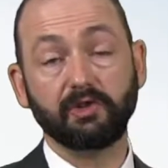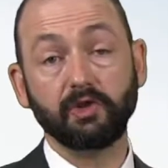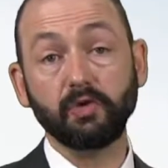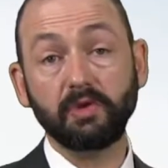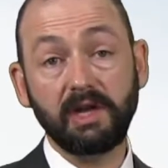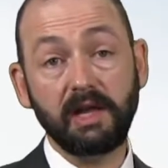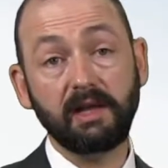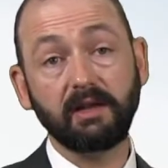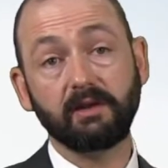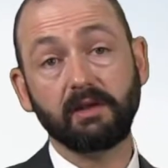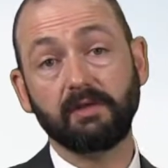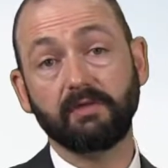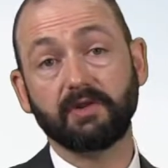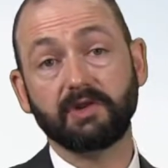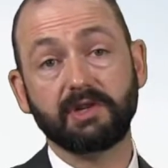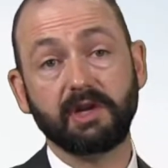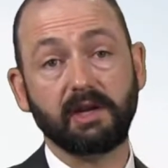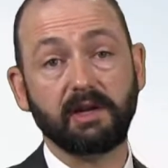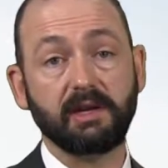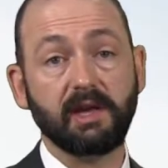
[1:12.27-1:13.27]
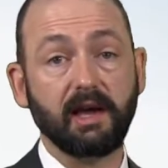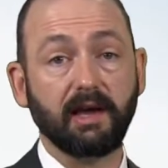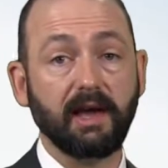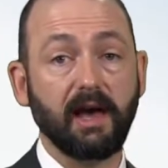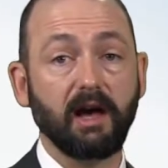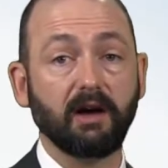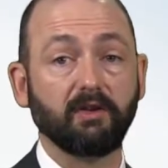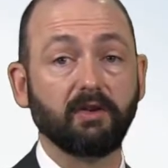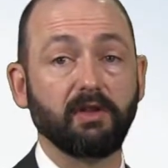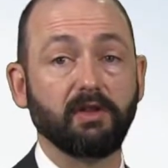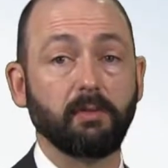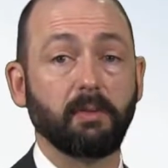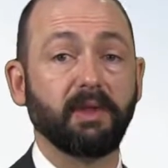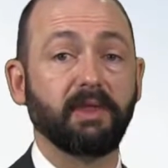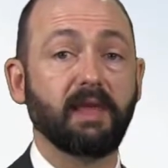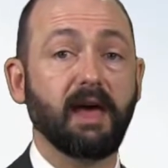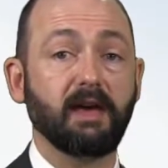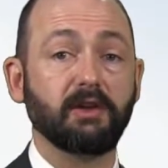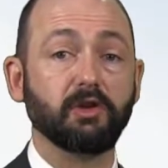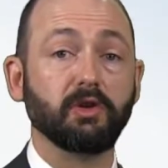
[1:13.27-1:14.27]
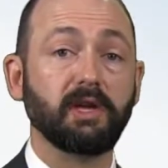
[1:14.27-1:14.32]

unique to the Virginia Tech algorithm in that you